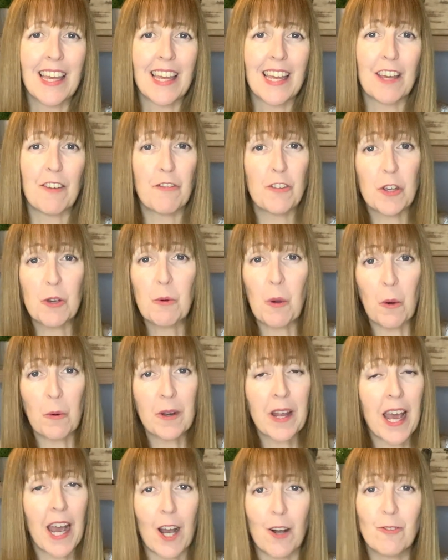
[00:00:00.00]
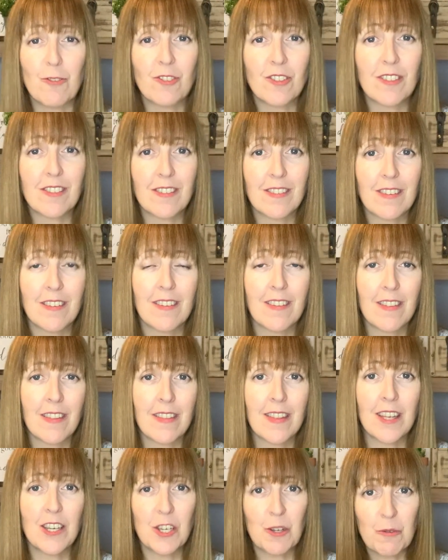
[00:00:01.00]
If you own a house,
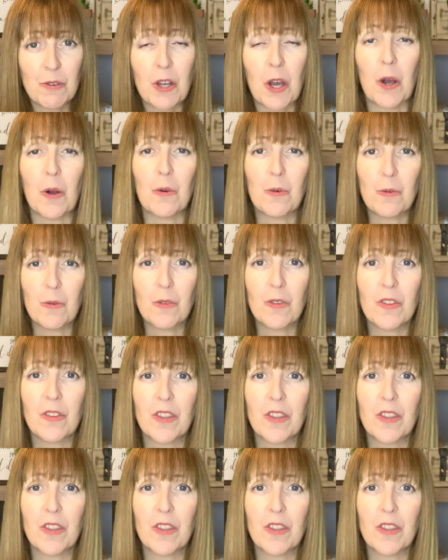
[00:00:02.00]
then you know